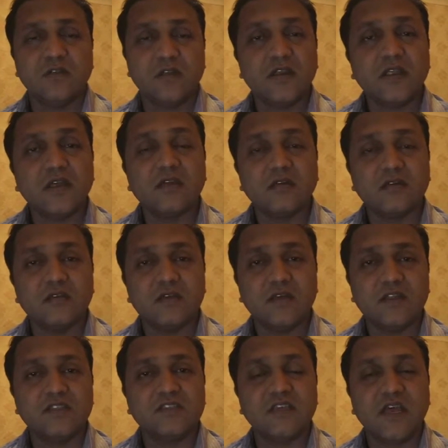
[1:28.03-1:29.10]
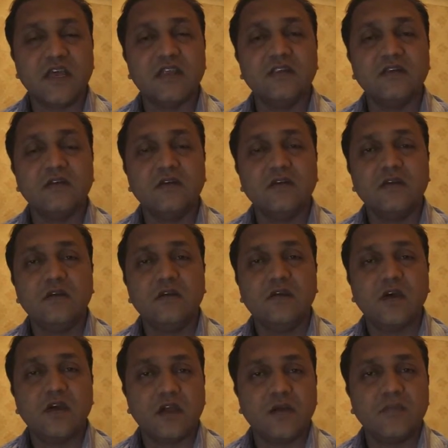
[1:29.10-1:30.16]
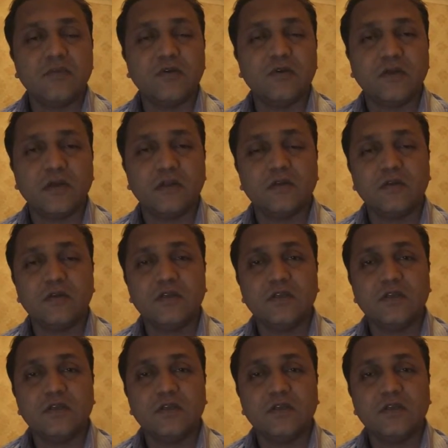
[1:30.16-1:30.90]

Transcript: running inside a computer,